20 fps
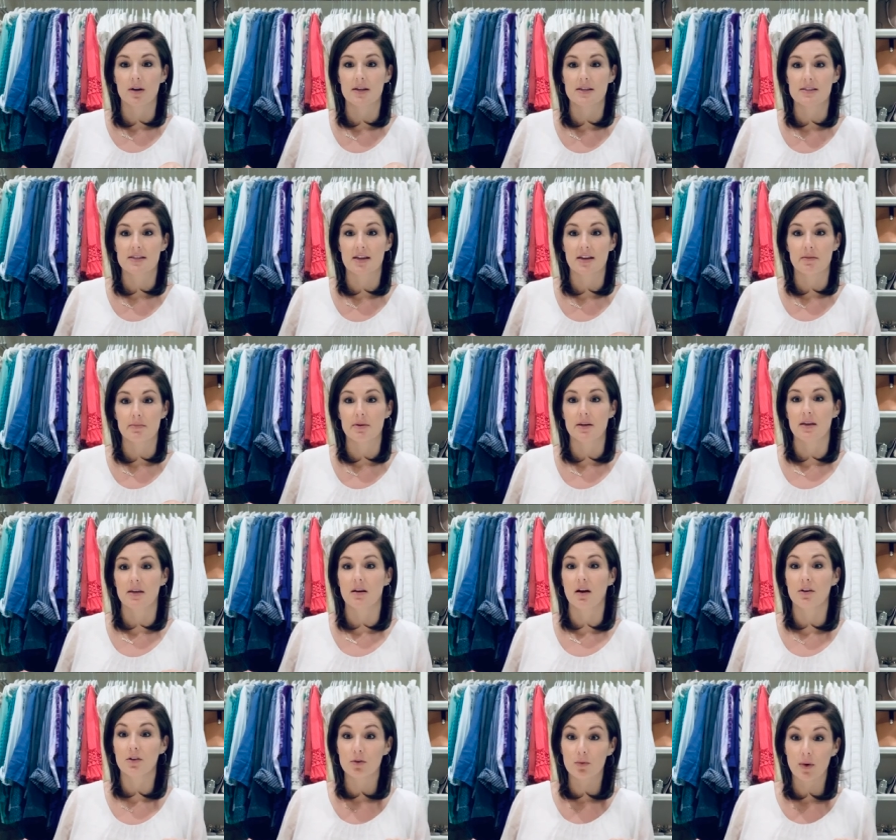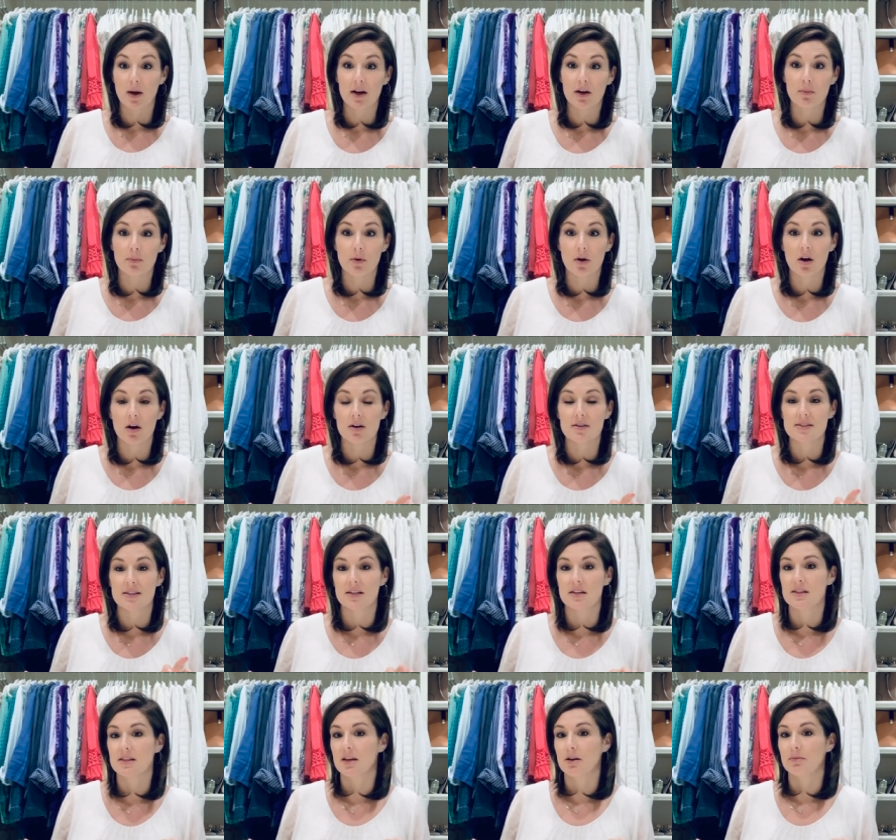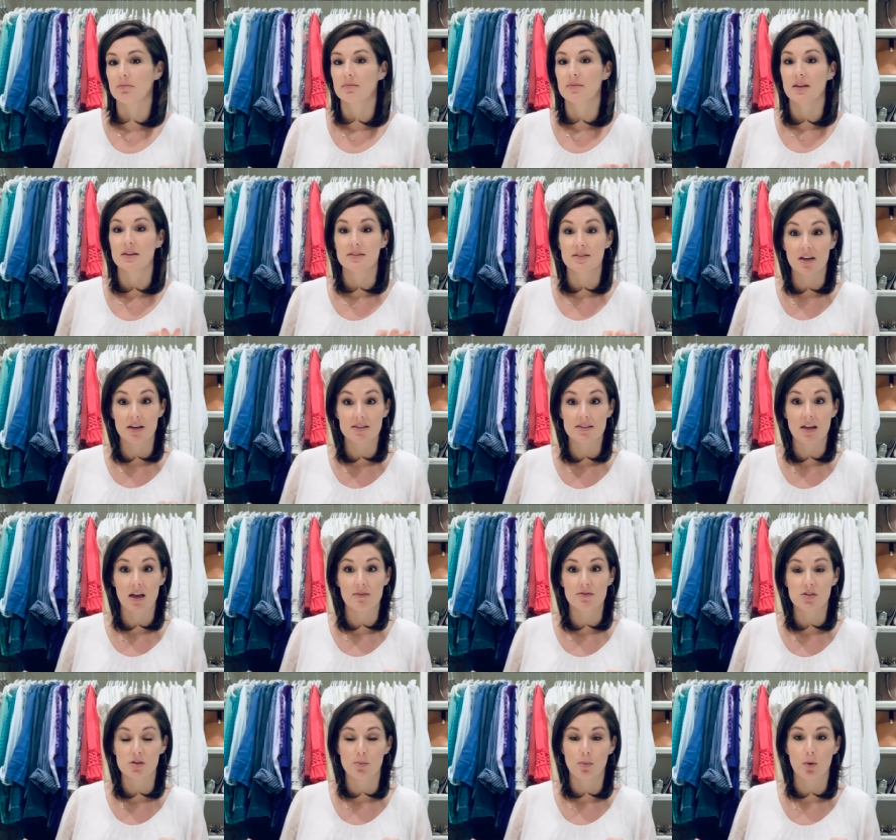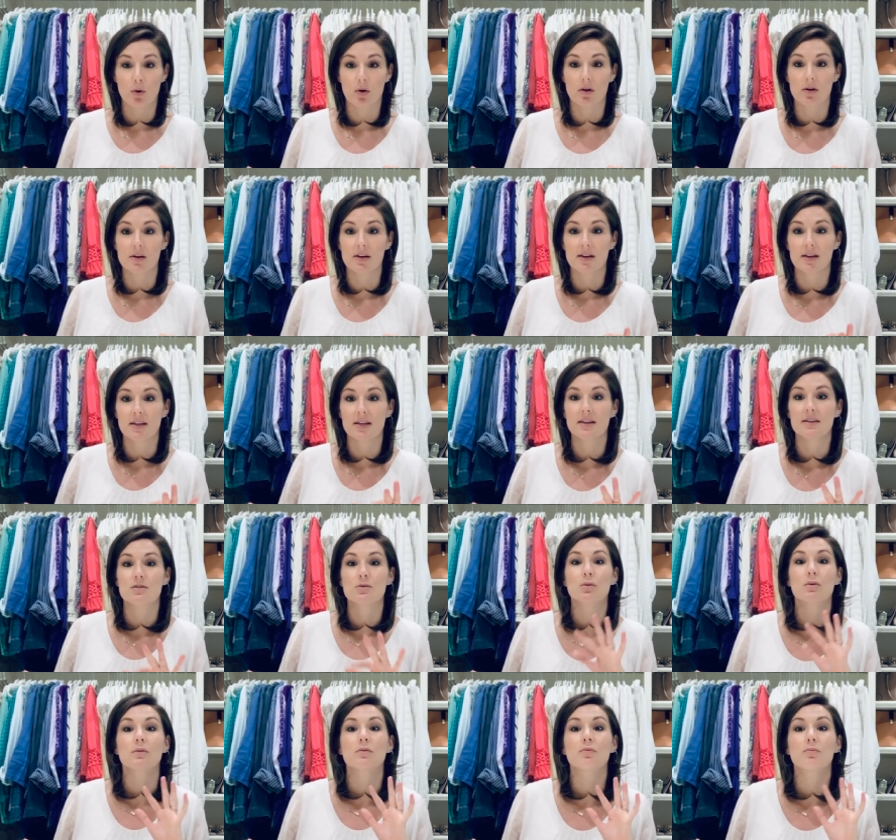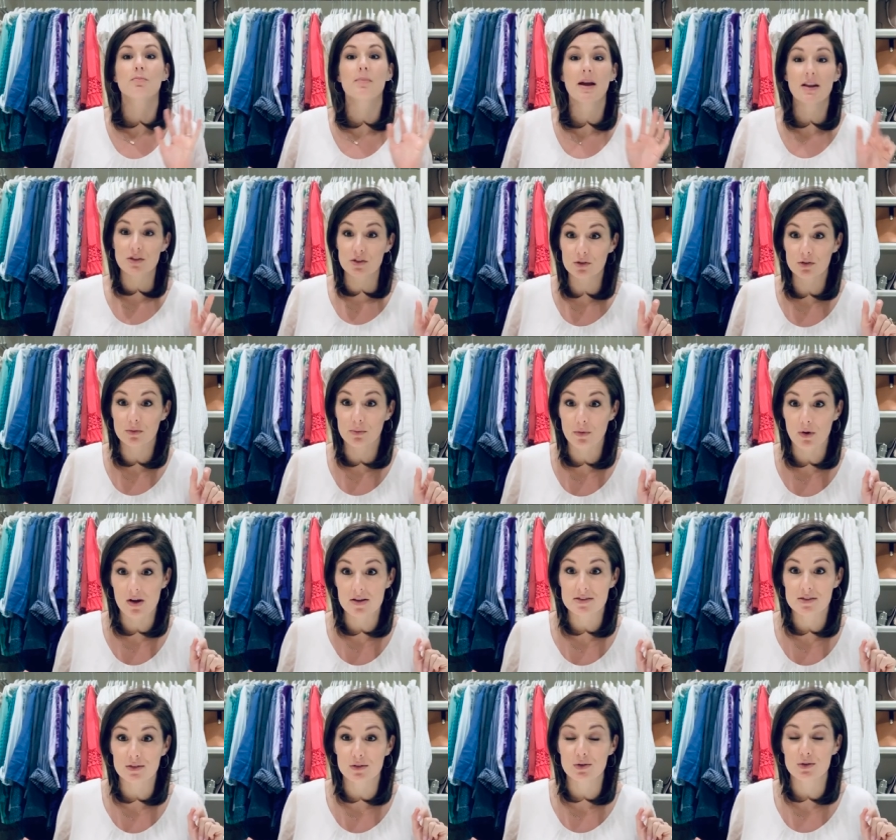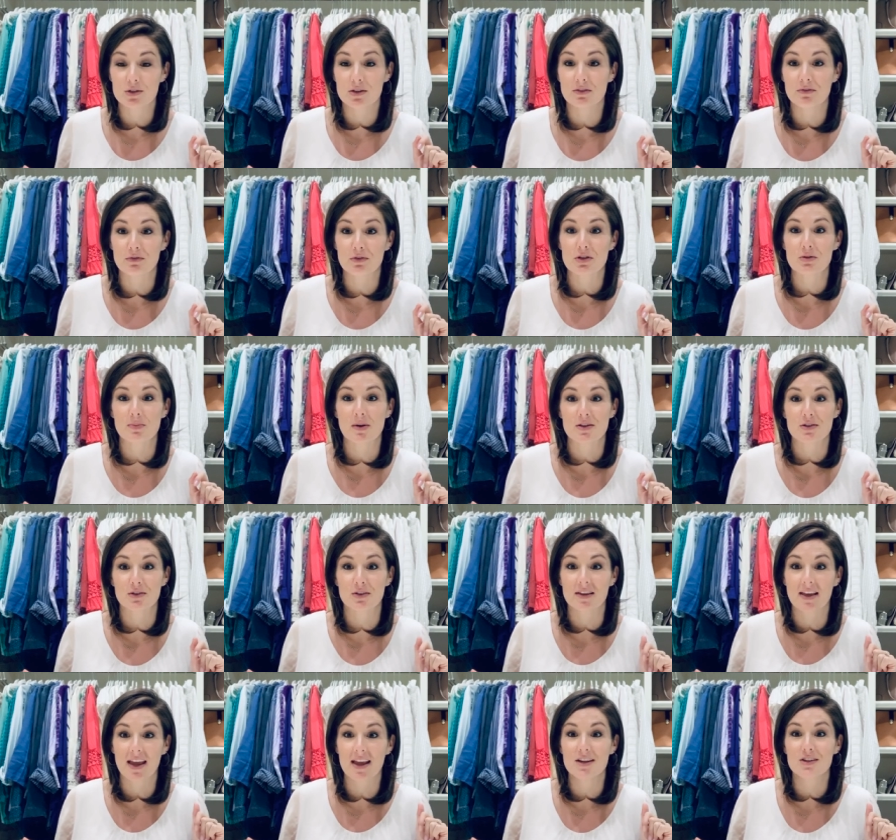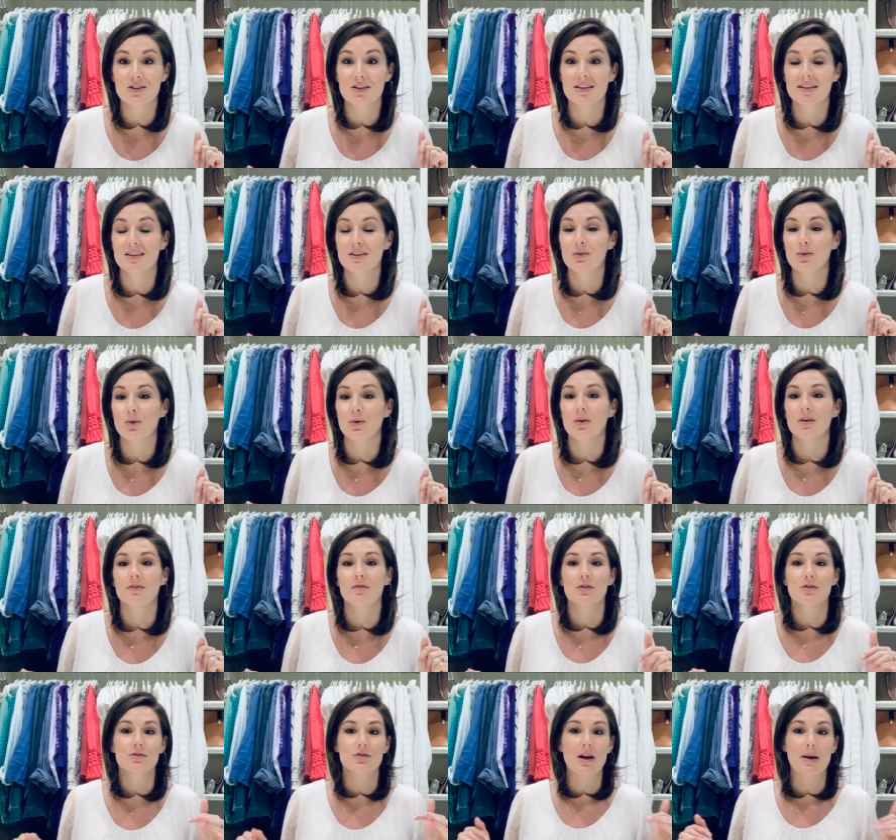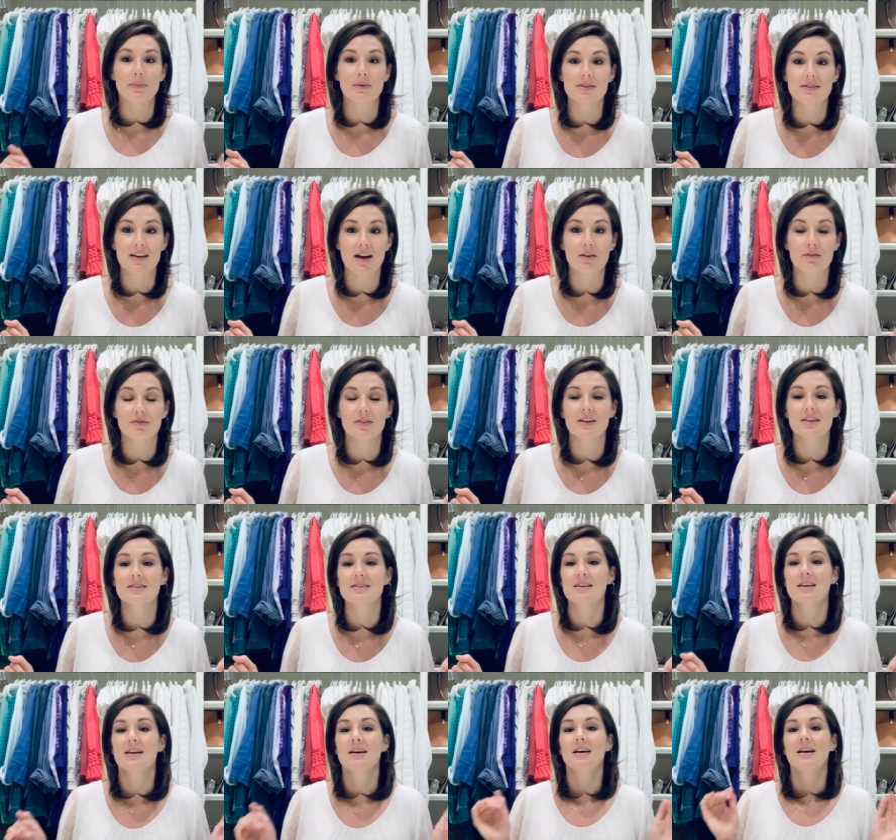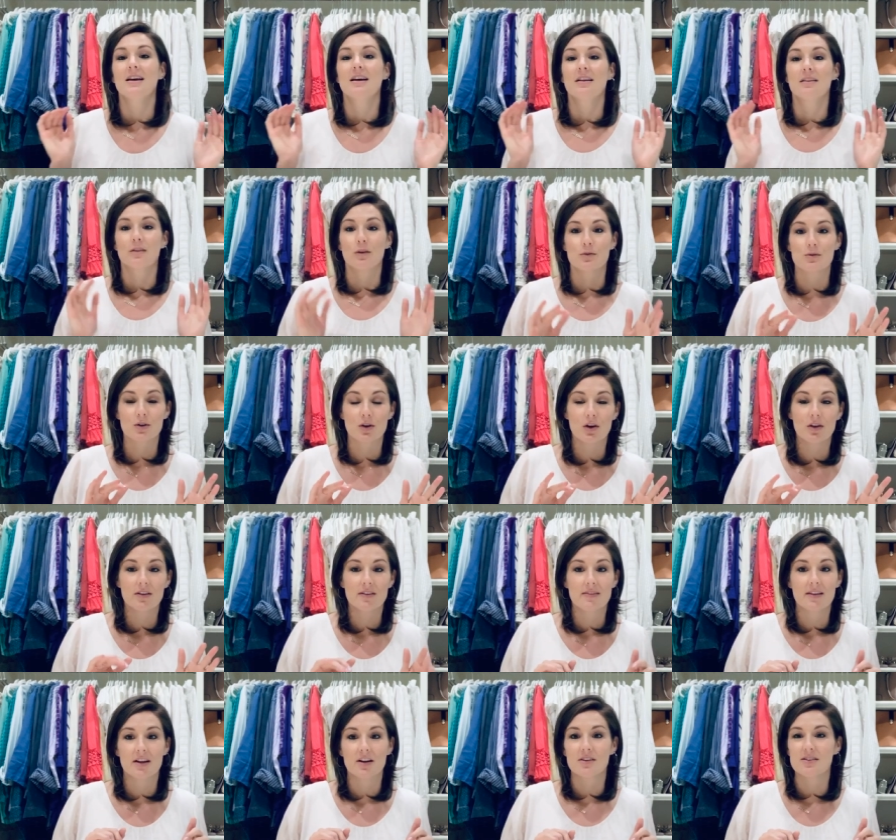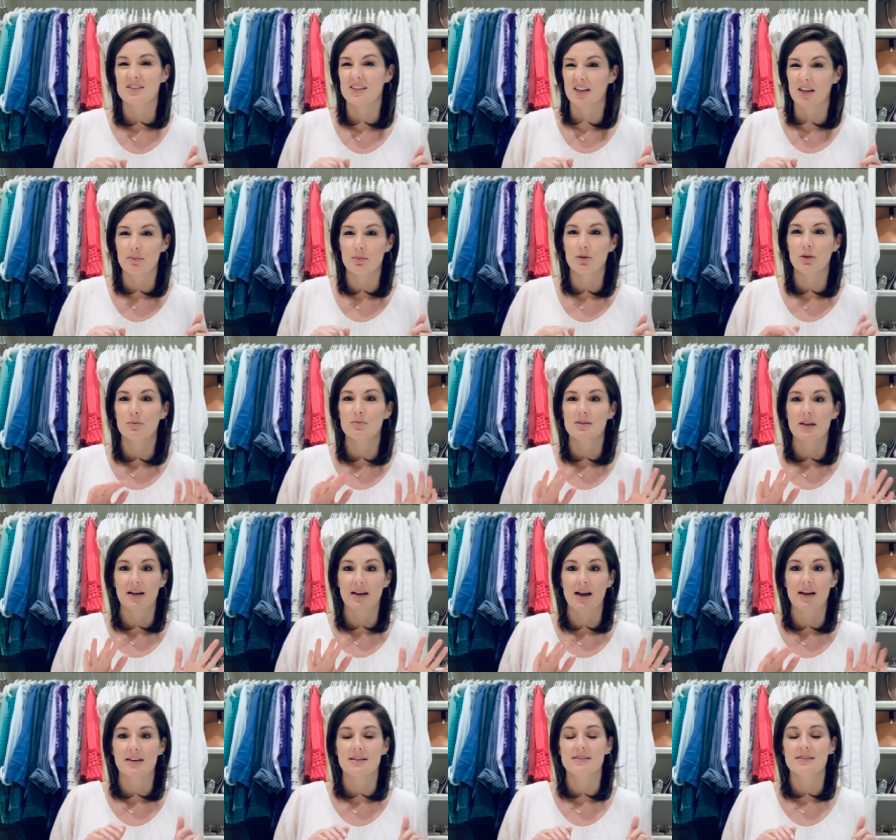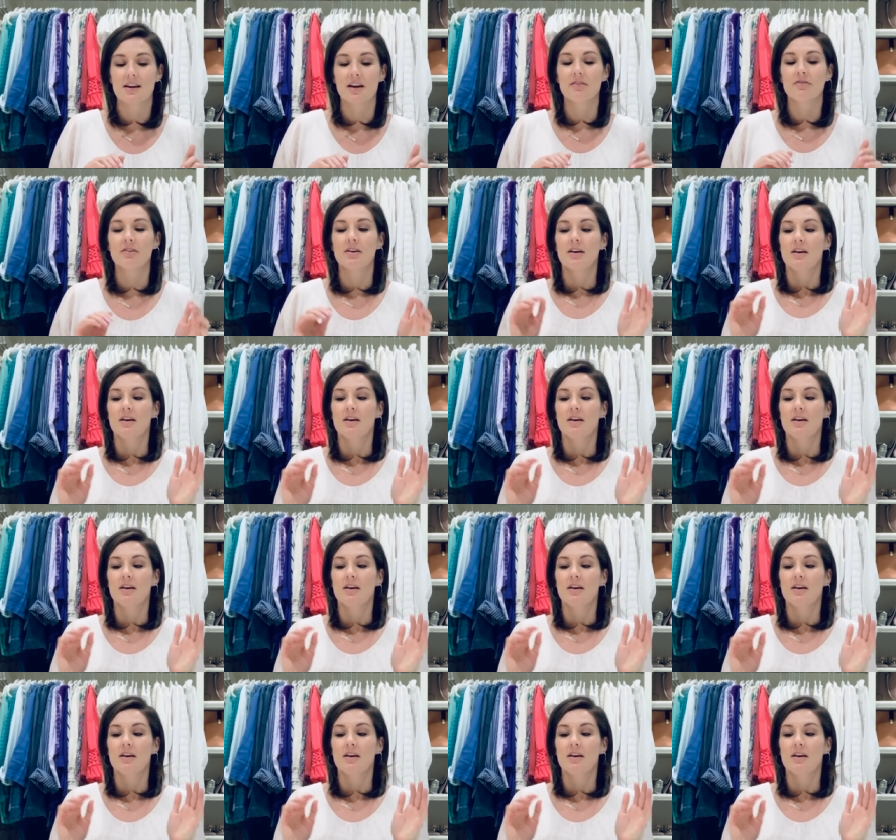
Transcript: is going to be underwire bras, anything that does have support, any sort of magical bra solution for special occasion or for strapless outfits. Those are all in there, sticky boobs, that kind of stuff.